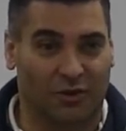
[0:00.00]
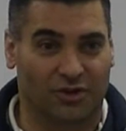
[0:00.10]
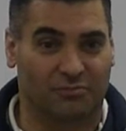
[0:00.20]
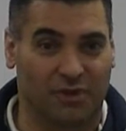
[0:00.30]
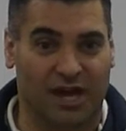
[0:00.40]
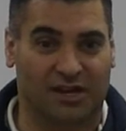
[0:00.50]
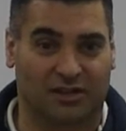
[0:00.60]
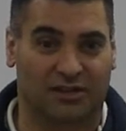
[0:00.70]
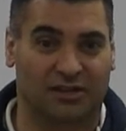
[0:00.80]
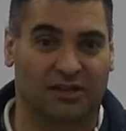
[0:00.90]

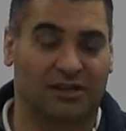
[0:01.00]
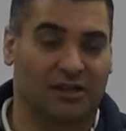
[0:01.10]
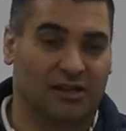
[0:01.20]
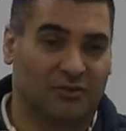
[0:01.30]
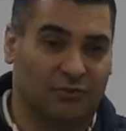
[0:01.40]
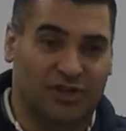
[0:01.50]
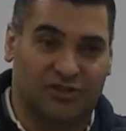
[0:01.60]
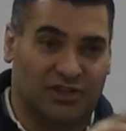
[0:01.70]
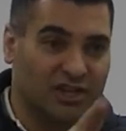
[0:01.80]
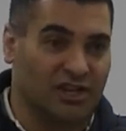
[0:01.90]
automatically
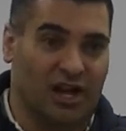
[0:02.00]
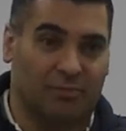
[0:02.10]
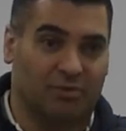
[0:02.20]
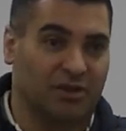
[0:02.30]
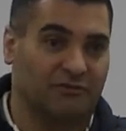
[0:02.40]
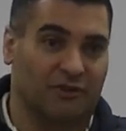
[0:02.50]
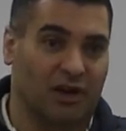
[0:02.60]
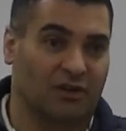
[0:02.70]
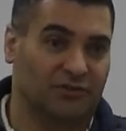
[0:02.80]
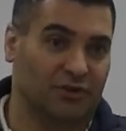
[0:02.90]
reason cannot be
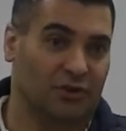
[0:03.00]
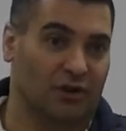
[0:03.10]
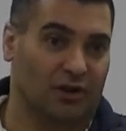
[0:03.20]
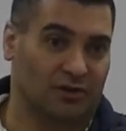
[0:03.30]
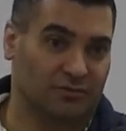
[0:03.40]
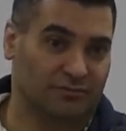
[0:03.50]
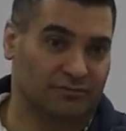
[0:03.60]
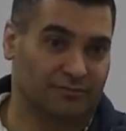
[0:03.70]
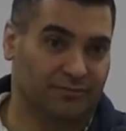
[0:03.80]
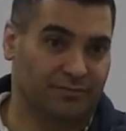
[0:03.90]
involved at all.
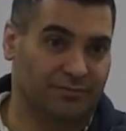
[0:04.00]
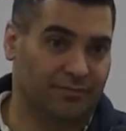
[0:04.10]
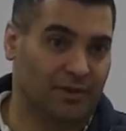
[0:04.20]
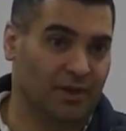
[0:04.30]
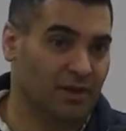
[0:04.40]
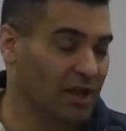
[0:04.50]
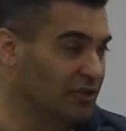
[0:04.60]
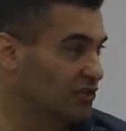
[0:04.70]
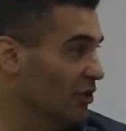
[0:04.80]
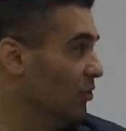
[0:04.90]

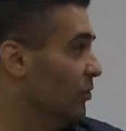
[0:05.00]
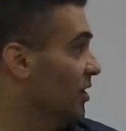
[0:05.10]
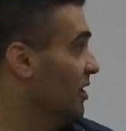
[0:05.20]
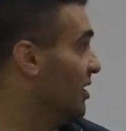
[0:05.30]
And so